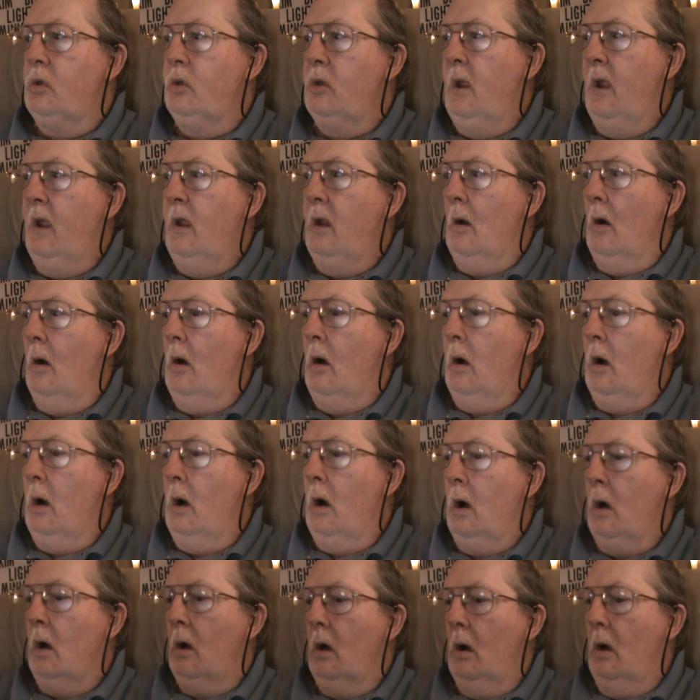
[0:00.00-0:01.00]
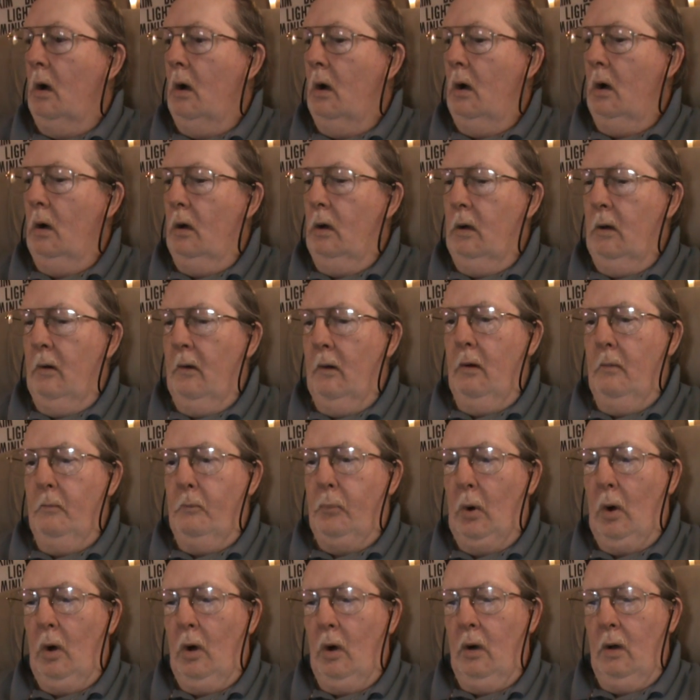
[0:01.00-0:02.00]
they are the
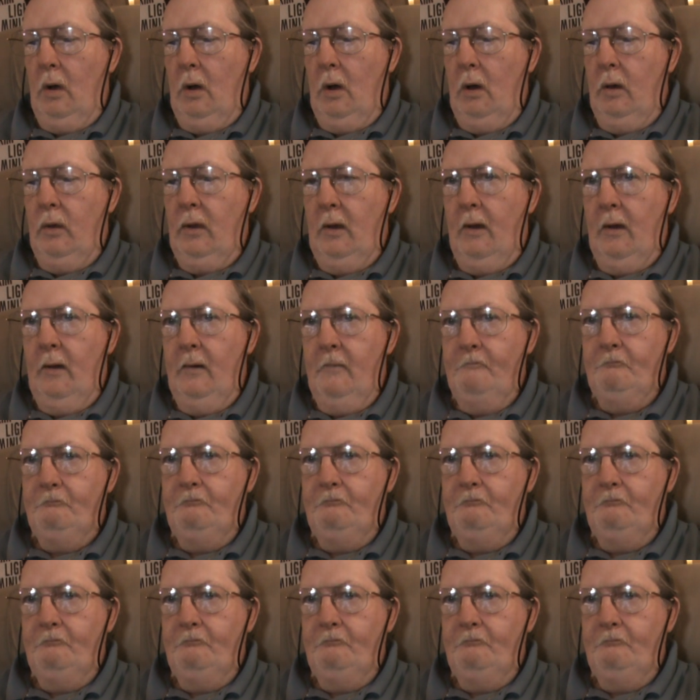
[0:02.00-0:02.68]
part of the